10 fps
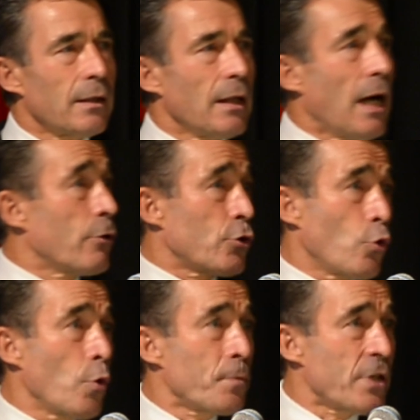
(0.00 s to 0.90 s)
Our
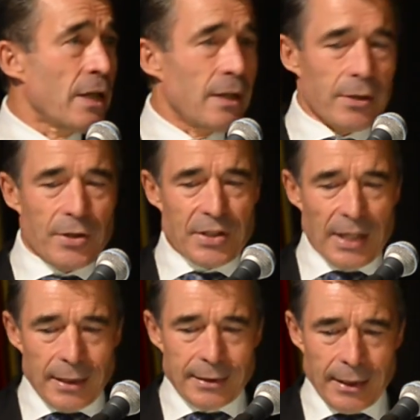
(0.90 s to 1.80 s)
troops are
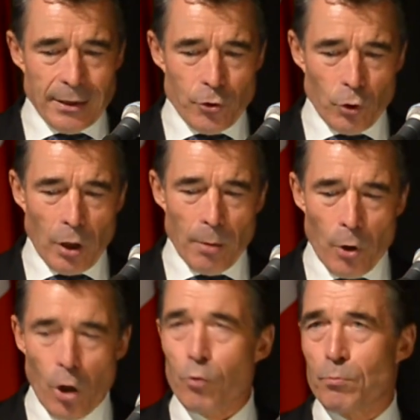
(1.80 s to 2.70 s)
starting to come
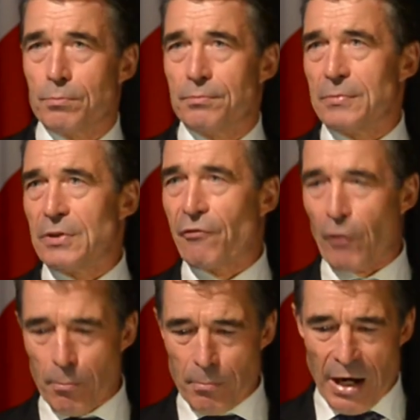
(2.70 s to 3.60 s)
home
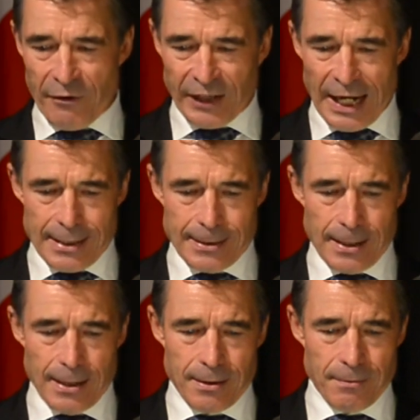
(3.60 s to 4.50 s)
from
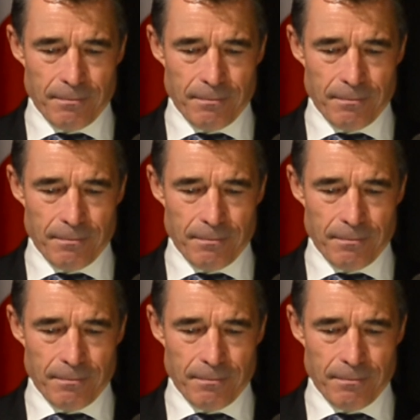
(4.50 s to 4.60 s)
Afghanistan.